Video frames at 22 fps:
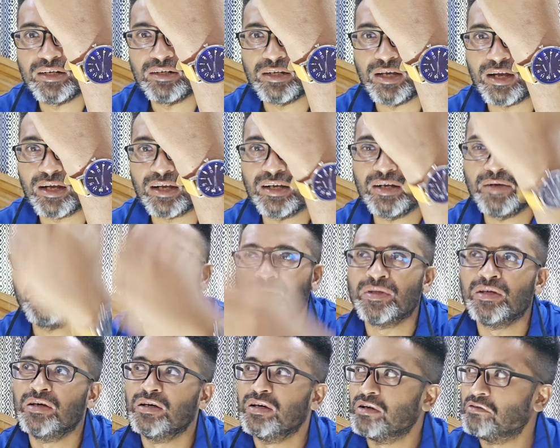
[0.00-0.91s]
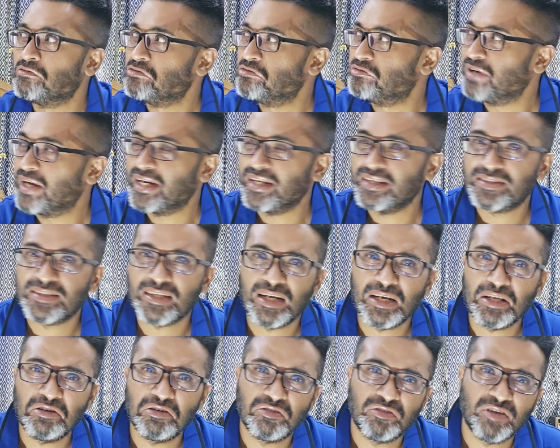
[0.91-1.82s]
Dhaka. Very
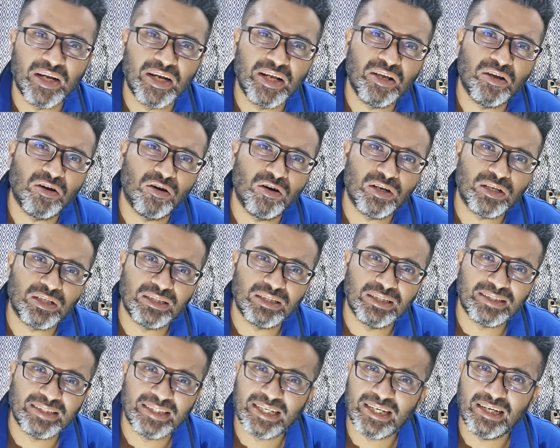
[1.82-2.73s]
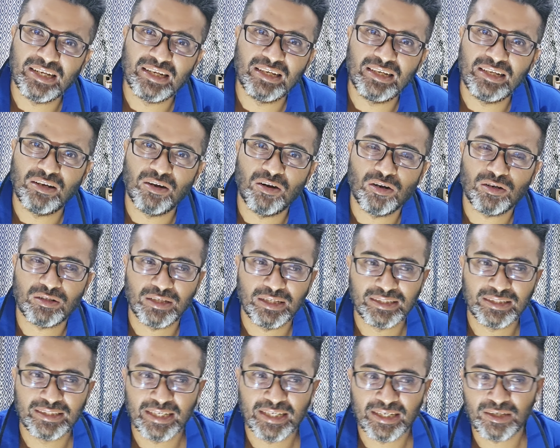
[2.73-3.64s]
sunny, very hot, sickeningly hot.
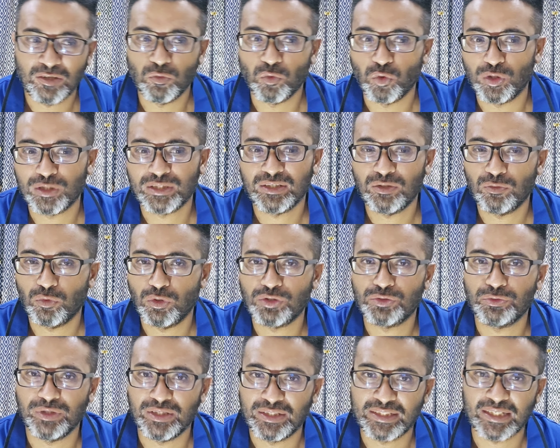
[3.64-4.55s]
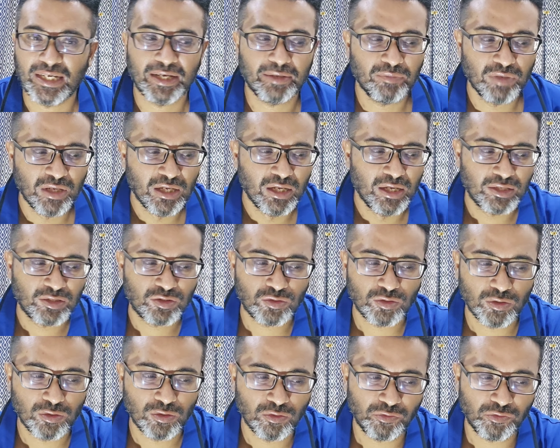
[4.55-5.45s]
It's getting worse and worse with time.
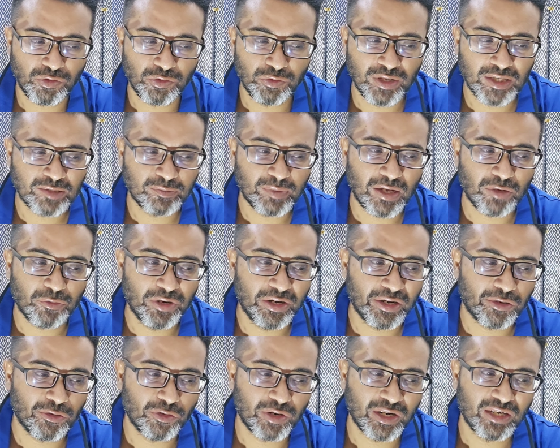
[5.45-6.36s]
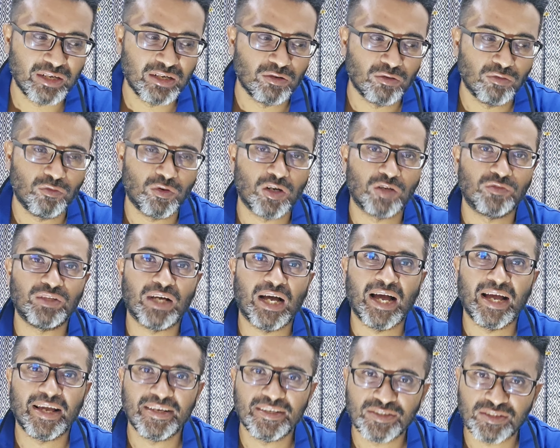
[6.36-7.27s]
So a few days back, we recorded one of the
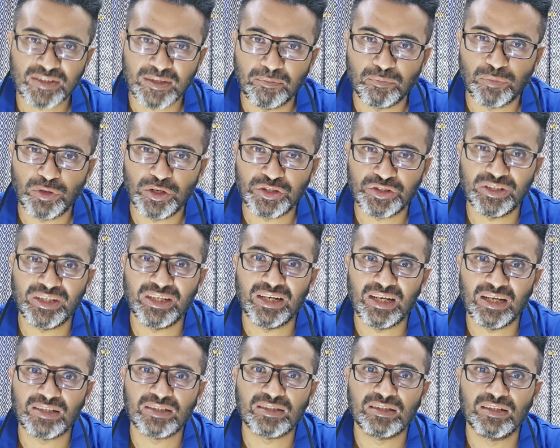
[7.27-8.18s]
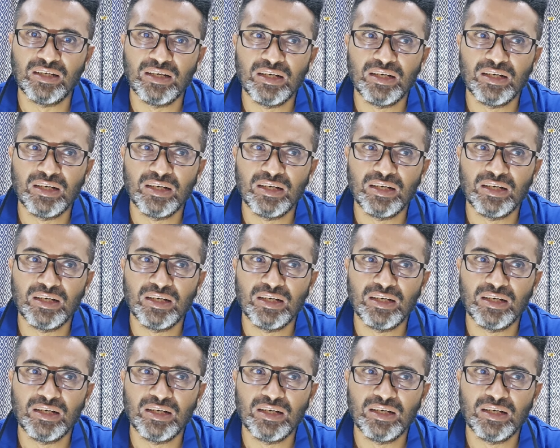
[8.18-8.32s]
highest temperature in last